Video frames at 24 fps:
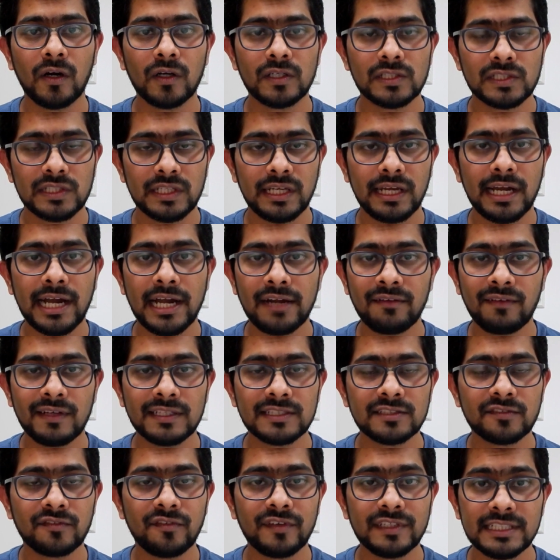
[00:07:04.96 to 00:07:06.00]
or say
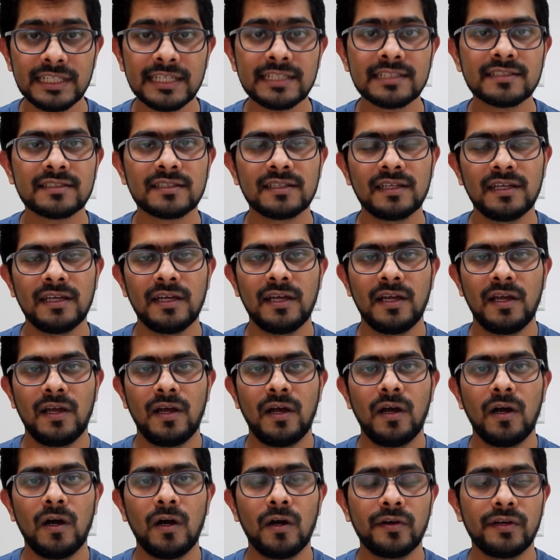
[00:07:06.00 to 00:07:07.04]
advanced physics,
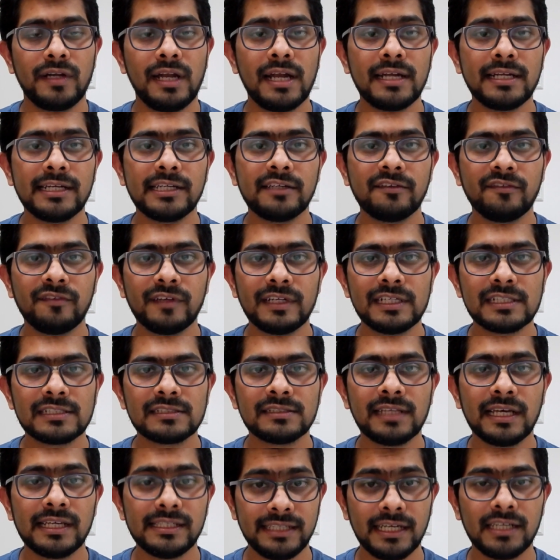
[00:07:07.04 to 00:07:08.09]
or related fields,
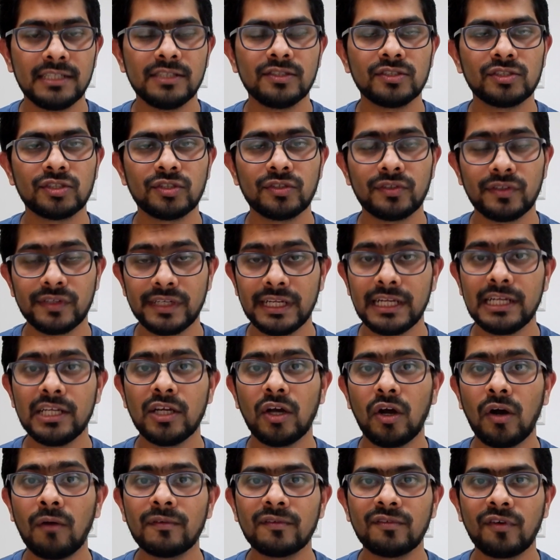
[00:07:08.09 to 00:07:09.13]
then yeah, you should really
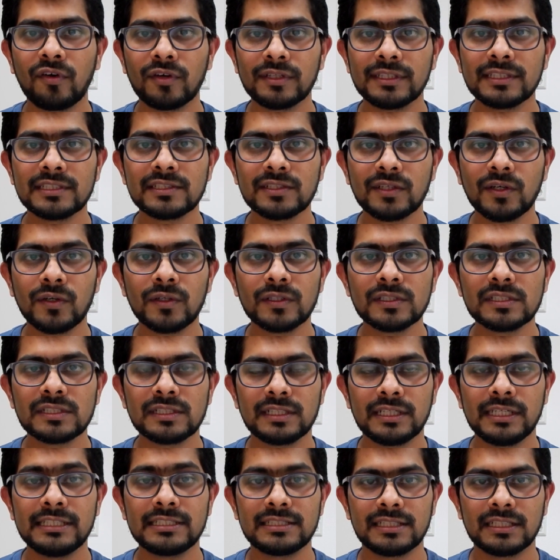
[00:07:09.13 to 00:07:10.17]
opt for this course.
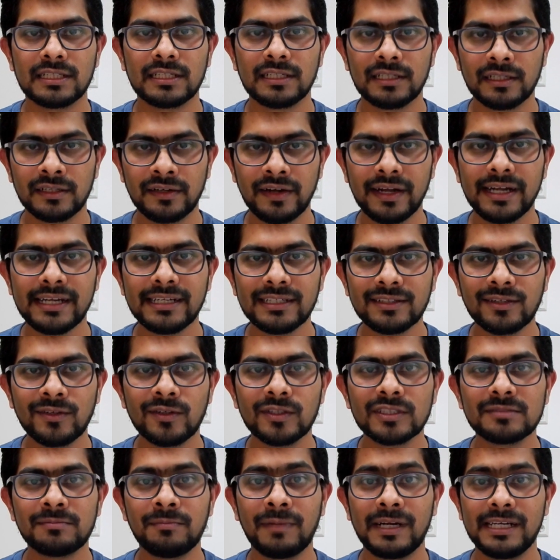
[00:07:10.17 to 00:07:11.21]
It's a great
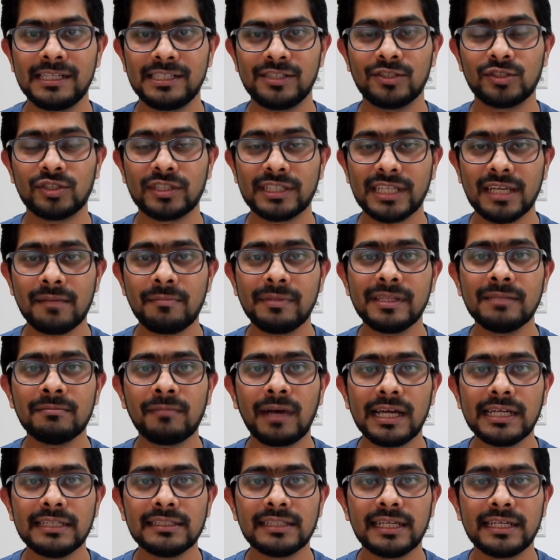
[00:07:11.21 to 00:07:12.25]
course, but you should keep in
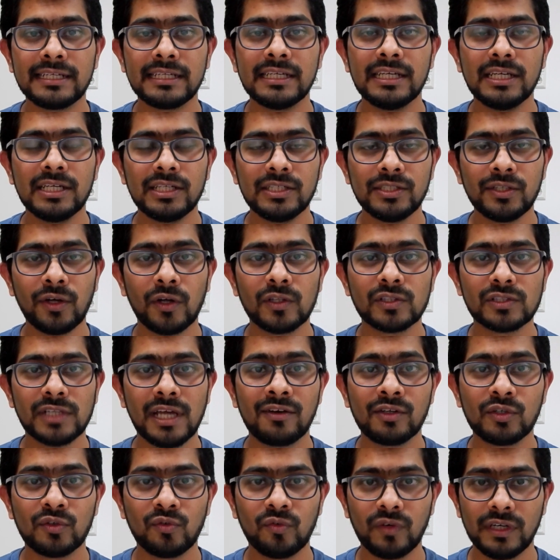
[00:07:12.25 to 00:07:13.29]
mind that you also
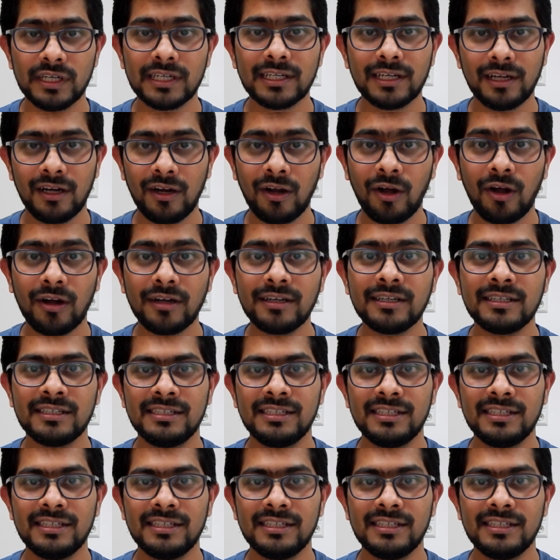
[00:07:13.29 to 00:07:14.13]
have to work a lot